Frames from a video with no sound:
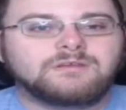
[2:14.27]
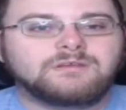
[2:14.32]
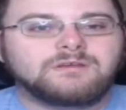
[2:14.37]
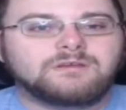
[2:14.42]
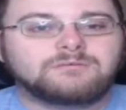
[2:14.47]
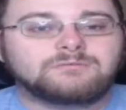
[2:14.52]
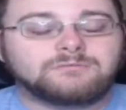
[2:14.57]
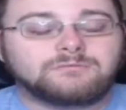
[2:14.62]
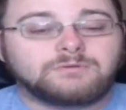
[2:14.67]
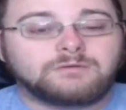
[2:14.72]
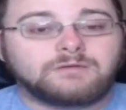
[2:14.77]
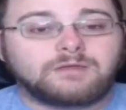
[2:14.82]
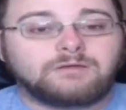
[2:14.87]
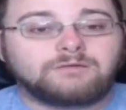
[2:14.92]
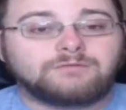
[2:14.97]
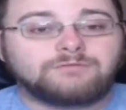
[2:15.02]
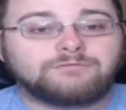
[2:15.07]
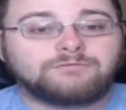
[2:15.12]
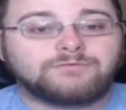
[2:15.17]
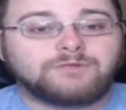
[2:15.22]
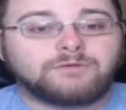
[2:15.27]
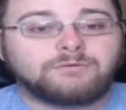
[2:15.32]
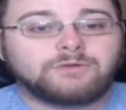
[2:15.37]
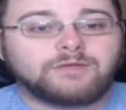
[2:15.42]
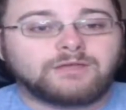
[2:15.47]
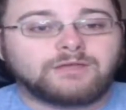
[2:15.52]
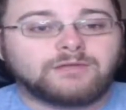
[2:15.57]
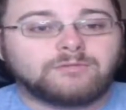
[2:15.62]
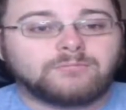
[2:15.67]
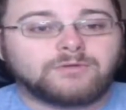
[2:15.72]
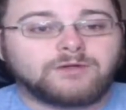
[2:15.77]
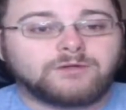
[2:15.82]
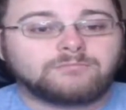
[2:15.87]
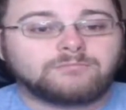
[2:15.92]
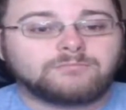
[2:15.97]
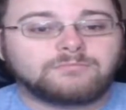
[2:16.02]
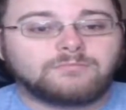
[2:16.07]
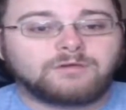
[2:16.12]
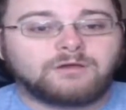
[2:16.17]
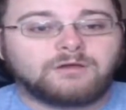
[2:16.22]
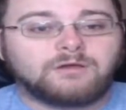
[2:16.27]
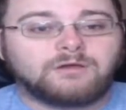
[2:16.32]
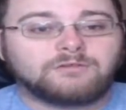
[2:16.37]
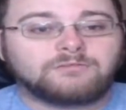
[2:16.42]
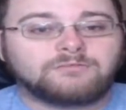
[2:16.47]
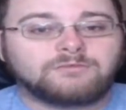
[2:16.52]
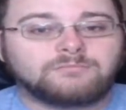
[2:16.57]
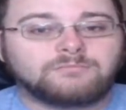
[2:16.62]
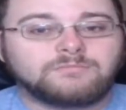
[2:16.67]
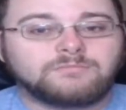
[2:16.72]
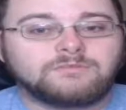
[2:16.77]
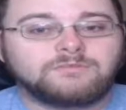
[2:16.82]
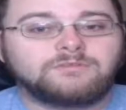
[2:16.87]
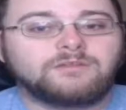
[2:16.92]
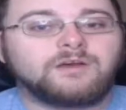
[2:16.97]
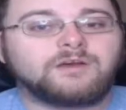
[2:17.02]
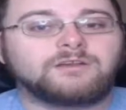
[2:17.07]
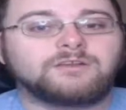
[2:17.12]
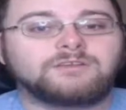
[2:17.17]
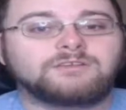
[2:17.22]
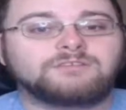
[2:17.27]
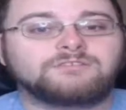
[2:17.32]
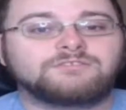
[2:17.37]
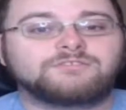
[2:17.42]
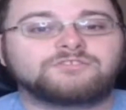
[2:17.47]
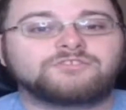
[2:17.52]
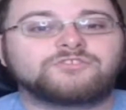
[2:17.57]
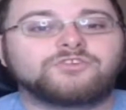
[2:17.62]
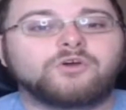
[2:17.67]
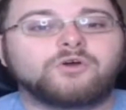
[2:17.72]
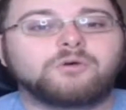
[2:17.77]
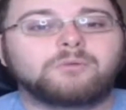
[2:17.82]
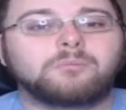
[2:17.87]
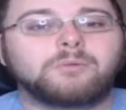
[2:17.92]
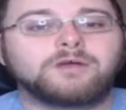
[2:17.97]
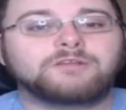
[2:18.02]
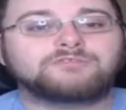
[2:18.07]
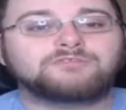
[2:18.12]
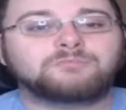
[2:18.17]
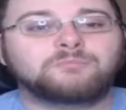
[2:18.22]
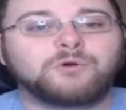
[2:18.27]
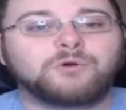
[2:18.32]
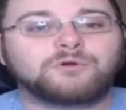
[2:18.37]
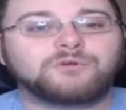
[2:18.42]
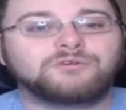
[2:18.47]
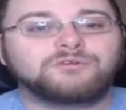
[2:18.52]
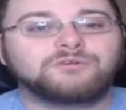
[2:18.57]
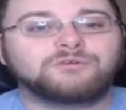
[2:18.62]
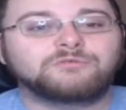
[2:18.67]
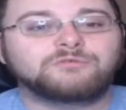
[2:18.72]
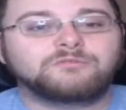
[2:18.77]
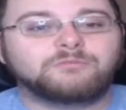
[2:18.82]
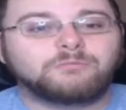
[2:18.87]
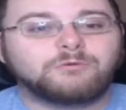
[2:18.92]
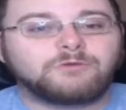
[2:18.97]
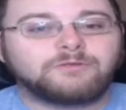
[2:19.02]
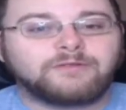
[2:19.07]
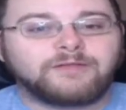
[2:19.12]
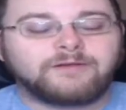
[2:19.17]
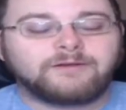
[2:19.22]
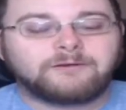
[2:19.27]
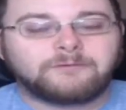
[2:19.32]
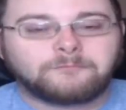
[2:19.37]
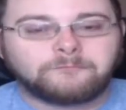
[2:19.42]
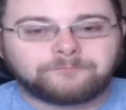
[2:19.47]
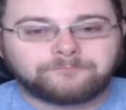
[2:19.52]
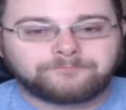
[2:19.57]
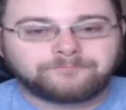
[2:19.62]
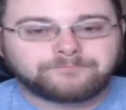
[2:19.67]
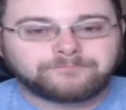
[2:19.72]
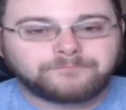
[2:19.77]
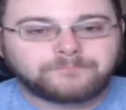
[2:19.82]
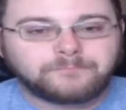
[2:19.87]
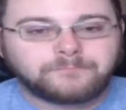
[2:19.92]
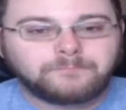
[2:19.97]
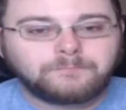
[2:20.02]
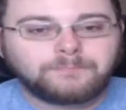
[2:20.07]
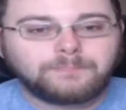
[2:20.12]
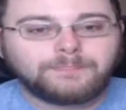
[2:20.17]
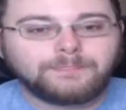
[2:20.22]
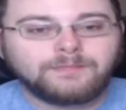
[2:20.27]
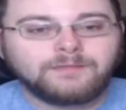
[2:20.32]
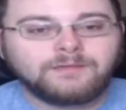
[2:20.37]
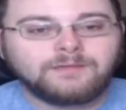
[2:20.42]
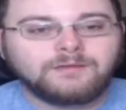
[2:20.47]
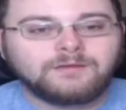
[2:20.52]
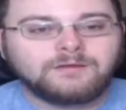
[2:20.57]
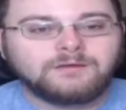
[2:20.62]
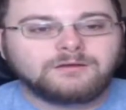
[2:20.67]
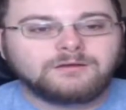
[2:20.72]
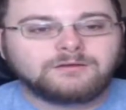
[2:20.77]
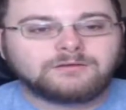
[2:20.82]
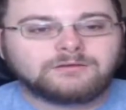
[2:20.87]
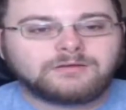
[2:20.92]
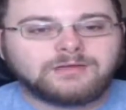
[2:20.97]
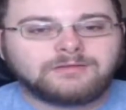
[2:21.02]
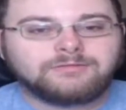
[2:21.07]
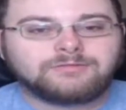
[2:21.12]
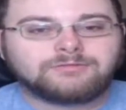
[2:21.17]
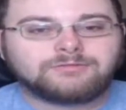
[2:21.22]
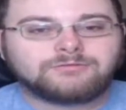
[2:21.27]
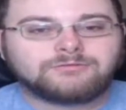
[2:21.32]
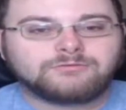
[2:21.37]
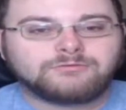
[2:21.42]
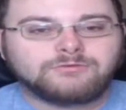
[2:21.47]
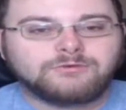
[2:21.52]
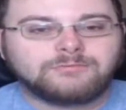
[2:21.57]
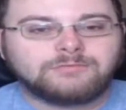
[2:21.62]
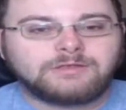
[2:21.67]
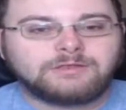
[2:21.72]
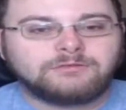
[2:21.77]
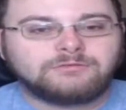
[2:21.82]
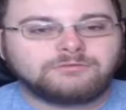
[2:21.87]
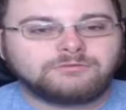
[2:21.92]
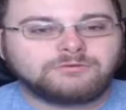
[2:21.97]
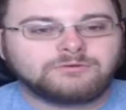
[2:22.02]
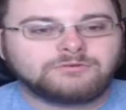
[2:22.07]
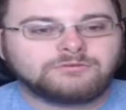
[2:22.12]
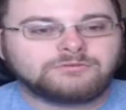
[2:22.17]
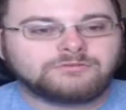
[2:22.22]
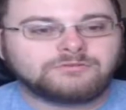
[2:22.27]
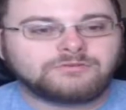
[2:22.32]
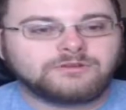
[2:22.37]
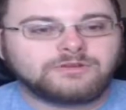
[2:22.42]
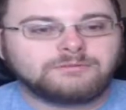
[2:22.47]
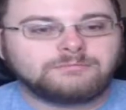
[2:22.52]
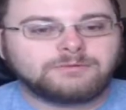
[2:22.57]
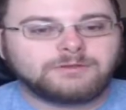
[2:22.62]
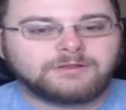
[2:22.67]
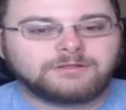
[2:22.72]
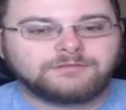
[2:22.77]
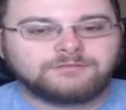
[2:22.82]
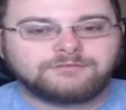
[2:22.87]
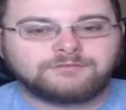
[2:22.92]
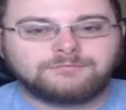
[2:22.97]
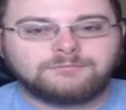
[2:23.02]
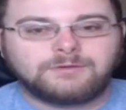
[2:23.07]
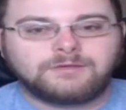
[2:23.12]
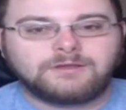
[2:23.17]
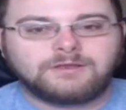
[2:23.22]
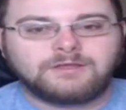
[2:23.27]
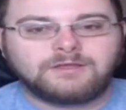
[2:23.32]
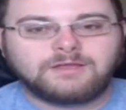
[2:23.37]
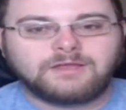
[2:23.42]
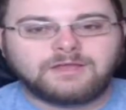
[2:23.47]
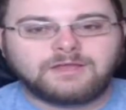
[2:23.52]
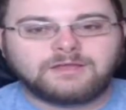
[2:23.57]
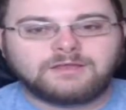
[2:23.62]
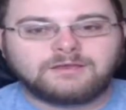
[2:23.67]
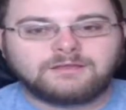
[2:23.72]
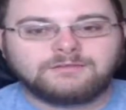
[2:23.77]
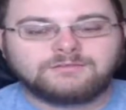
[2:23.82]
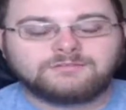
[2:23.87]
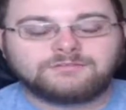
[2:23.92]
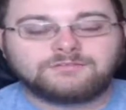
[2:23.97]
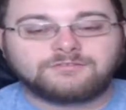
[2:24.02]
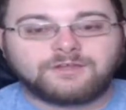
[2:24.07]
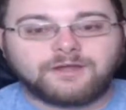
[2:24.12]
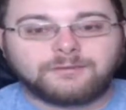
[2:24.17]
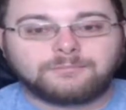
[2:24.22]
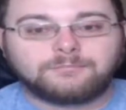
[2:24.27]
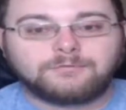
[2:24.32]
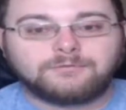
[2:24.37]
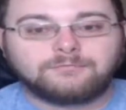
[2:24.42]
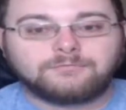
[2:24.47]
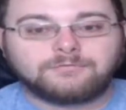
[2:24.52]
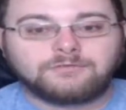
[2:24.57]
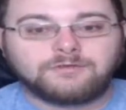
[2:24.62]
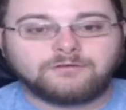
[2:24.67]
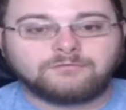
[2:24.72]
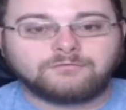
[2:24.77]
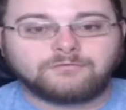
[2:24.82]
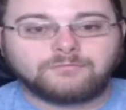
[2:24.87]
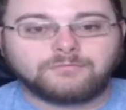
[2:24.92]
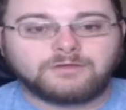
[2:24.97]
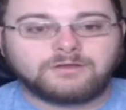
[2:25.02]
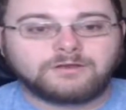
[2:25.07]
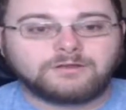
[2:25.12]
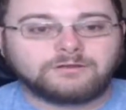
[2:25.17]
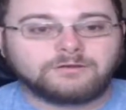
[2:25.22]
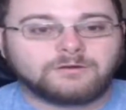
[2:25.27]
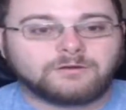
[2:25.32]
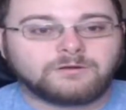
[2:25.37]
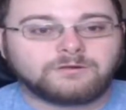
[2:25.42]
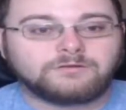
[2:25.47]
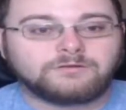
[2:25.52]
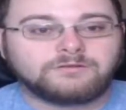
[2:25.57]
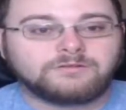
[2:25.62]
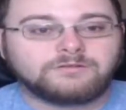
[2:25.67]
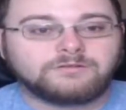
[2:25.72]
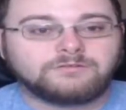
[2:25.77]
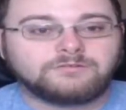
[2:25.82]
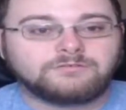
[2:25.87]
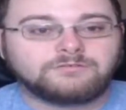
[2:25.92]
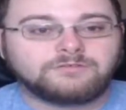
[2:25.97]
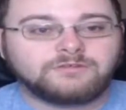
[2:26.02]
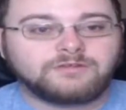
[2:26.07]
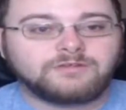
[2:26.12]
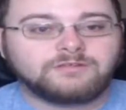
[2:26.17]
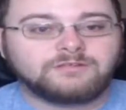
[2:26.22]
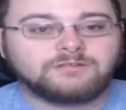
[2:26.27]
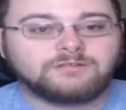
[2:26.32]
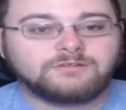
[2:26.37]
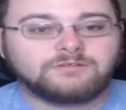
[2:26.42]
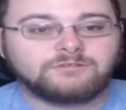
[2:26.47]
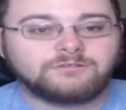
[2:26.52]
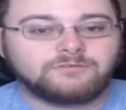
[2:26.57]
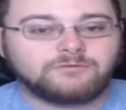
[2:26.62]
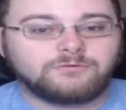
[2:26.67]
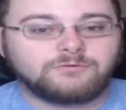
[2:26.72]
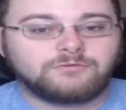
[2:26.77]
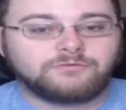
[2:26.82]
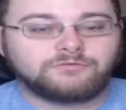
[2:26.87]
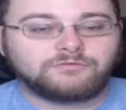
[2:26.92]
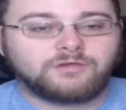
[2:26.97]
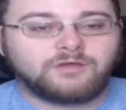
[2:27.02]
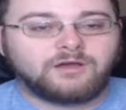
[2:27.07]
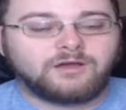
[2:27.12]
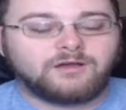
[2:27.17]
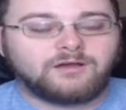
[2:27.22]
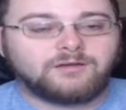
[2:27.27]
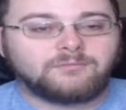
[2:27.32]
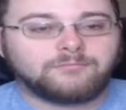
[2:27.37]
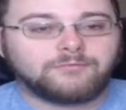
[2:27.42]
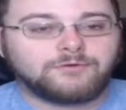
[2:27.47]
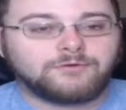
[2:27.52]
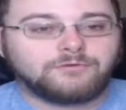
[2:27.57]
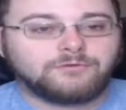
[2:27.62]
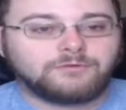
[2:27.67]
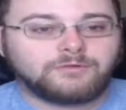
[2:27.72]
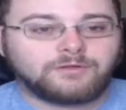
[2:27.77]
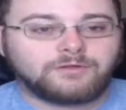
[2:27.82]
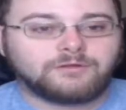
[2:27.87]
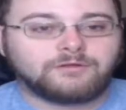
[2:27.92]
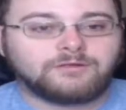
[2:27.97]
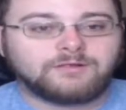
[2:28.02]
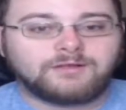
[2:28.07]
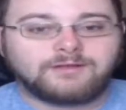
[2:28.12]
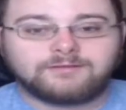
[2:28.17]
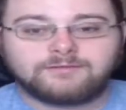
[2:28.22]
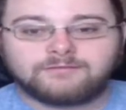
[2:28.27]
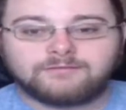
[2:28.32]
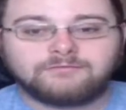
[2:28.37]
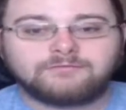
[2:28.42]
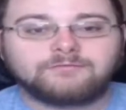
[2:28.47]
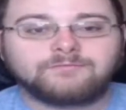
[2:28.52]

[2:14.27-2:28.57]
Oh, and now he's floating him up. Awesome. Donnie is so much more usable now. Okay, threw him into a tree, but he's spinning and he stopped himself from getting hurt. Shit, this dude is calm, cool, and galactic.